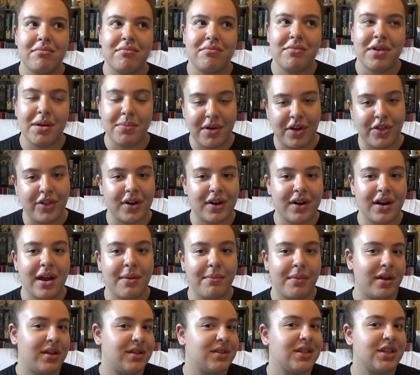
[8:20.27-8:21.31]
my mother,
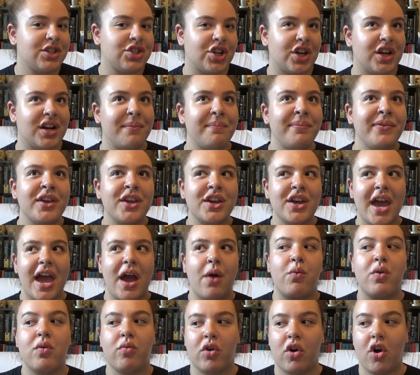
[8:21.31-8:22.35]
and my sister.
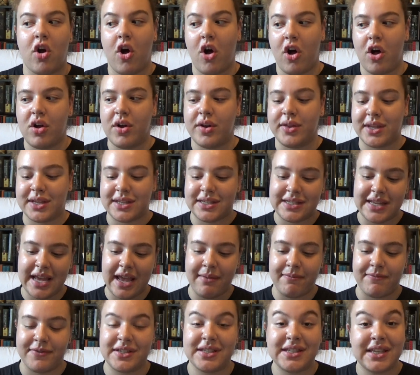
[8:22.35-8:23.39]
And we were all in the
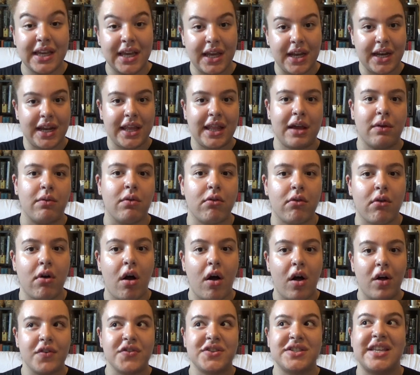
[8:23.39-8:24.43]
same vicinity. Like, we were
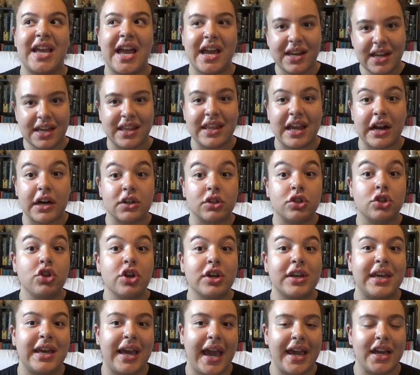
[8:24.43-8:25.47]
all standing there
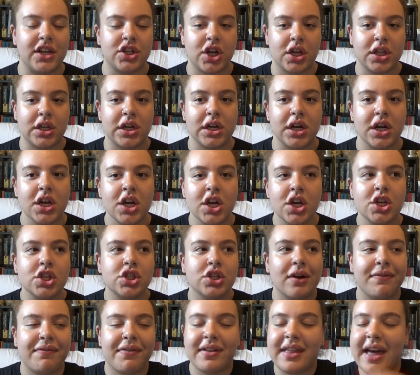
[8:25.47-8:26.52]
looking at each other.
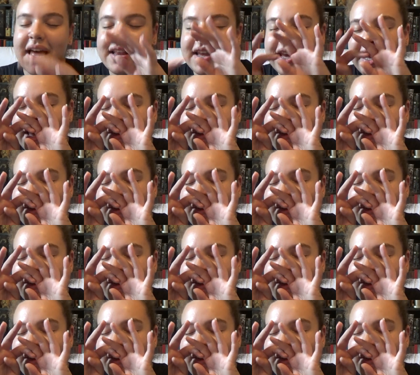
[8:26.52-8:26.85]
So for that to